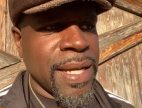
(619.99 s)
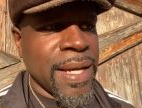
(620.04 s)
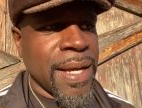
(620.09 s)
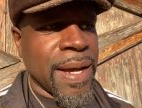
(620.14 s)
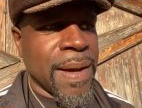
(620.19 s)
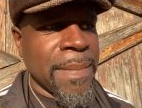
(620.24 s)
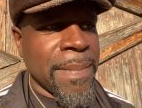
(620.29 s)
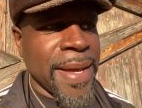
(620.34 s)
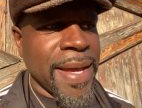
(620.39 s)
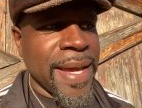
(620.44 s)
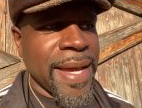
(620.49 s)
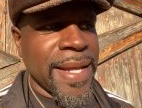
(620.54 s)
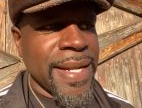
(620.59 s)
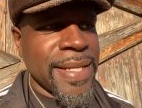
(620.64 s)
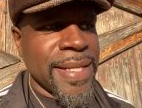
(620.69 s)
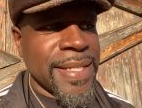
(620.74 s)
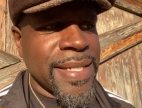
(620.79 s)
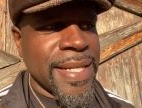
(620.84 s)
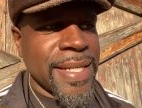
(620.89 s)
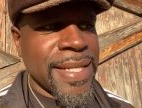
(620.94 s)
a man
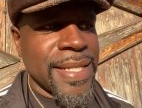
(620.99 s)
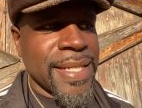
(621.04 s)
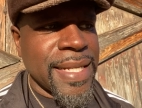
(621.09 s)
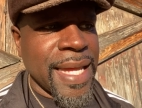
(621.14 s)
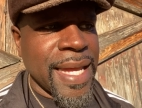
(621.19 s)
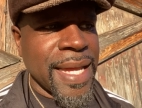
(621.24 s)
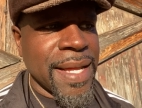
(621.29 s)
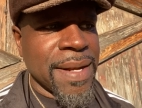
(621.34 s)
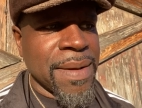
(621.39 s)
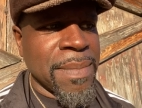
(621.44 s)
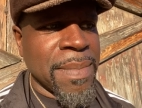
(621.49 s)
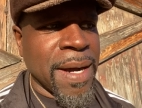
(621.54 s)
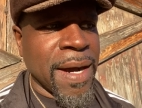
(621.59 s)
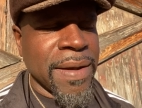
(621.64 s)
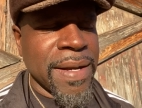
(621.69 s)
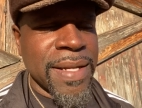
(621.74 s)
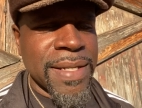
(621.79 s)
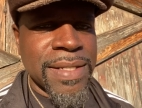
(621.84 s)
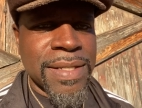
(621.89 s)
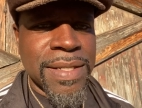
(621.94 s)
is insane
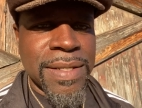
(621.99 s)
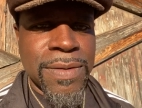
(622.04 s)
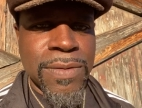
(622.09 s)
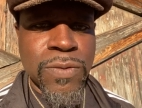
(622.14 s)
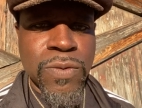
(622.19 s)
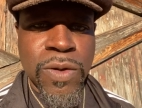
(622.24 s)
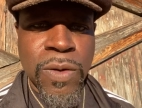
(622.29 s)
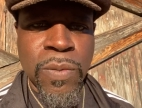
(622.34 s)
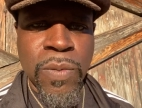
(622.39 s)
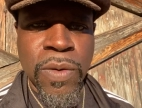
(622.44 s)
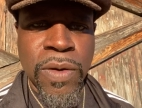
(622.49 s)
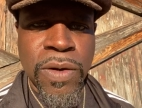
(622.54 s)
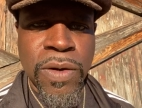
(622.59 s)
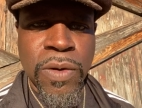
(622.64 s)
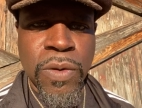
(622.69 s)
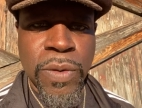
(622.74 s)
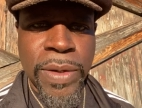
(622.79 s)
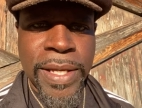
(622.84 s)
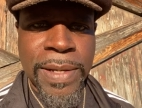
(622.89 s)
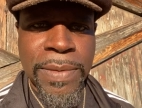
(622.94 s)
about is someone
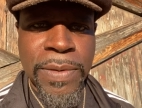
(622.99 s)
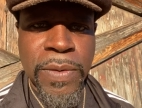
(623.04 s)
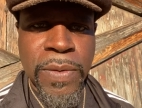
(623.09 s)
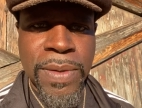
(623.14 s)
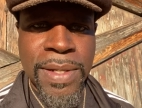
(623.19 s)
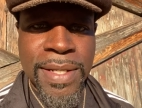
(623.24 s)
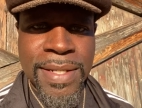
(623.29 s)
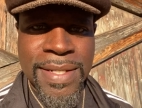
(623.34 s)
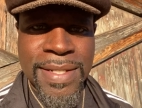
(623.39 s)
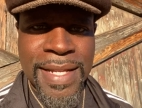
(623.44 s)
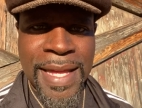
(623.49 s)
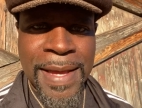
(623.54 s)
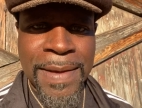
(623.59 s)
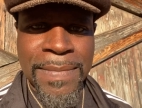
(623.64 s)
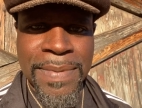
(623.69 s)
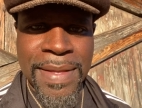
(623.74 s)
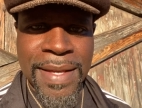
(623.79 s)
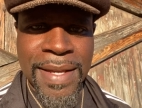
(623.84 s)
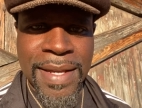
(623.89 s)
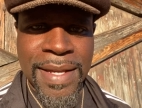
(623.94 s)
who keep doing the same
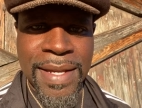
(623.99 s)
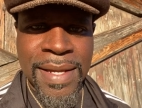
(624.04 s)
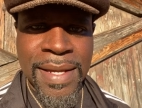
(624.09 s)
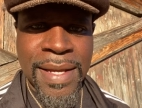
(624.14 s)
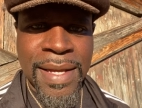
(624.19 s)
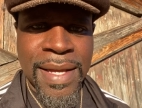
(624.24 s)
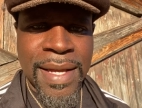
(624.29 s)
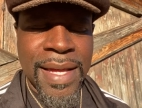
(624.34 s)
thing